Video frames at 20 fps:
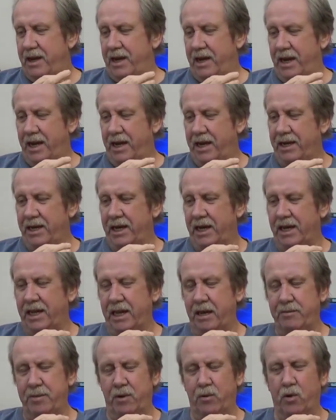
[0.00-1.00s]
And uh,
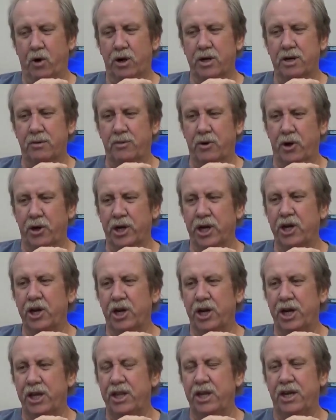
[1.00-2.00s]
they've been working pretty
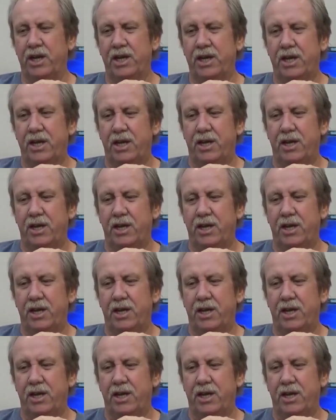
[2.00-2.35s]
good,